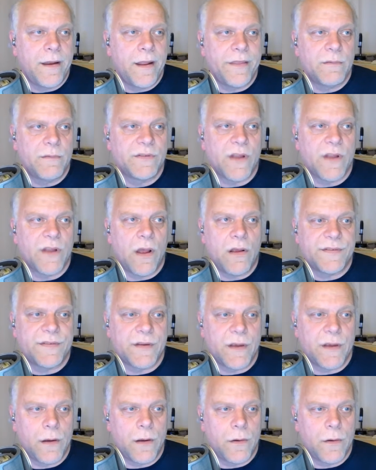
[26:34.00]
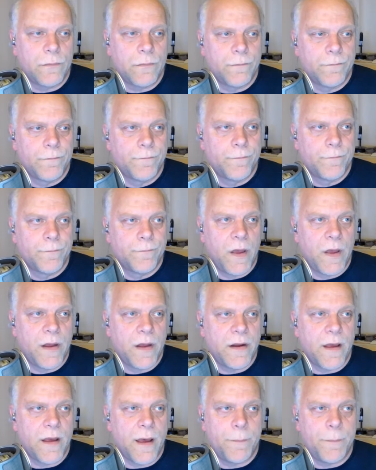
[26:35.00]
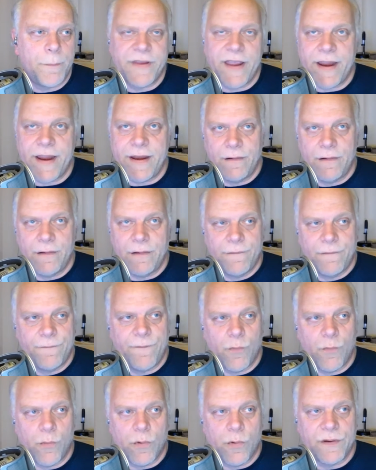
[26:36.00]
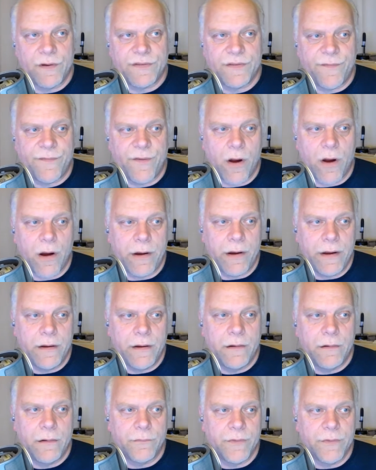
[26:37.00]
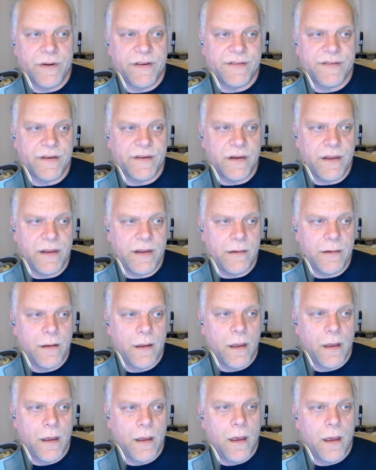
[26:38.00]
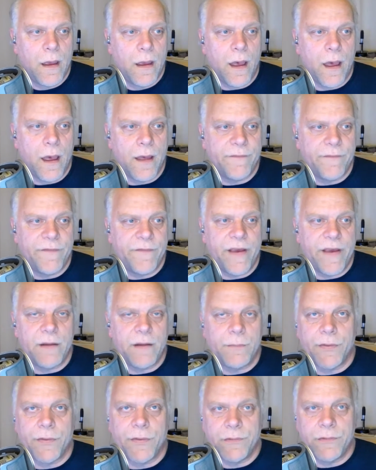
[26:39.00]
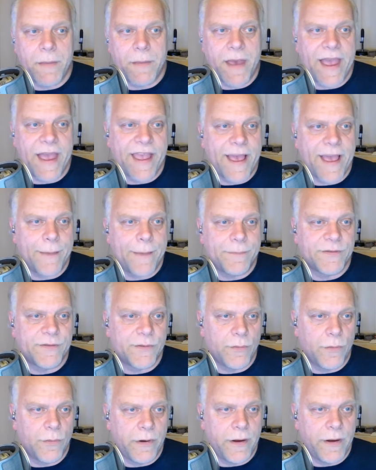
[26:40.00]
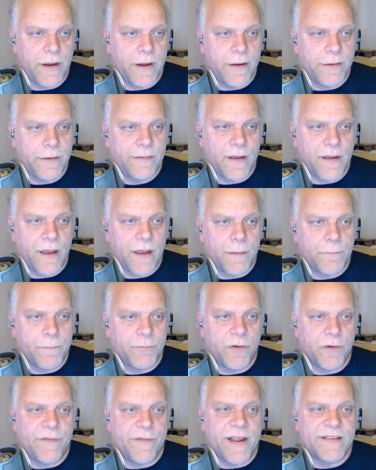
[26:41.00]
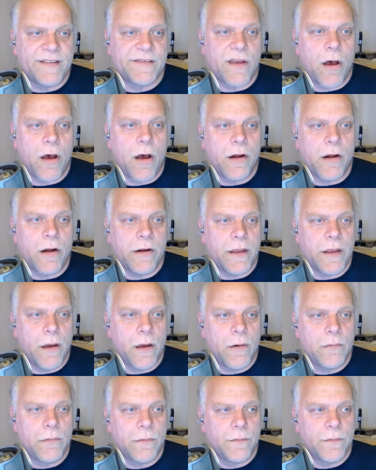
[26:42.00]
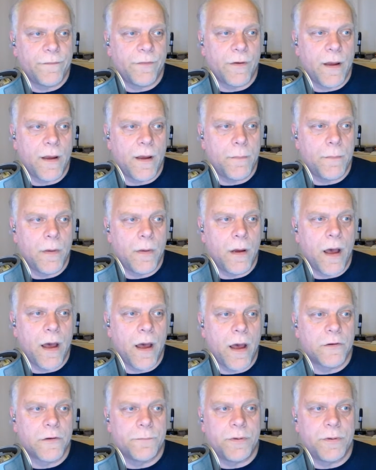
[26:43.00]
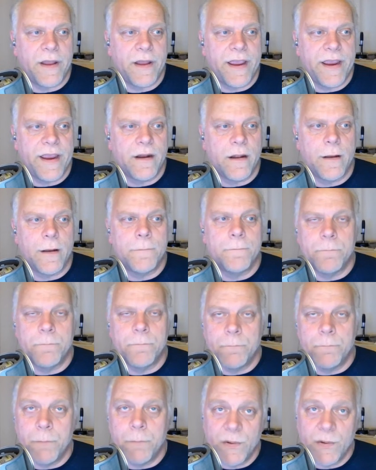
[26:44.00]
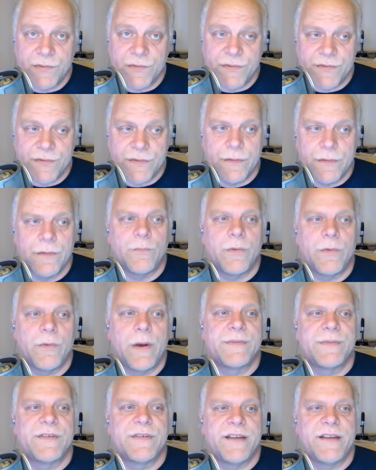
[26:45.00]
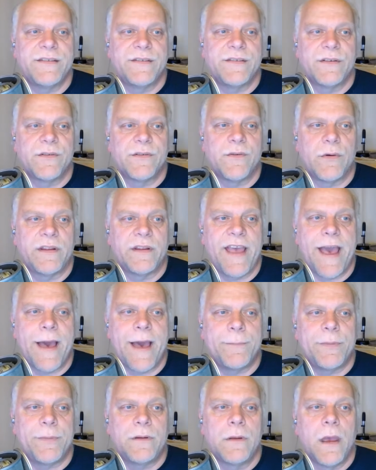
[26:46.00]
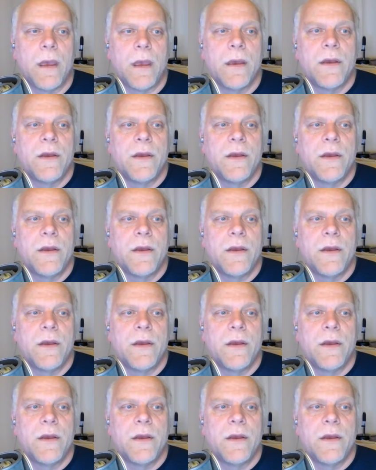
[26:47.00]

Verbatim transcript: Now, there was also an update for Safari recently, uh, available through the Mac App Store. It uh, prevents audio from autoplaying on most websites, according to Apple.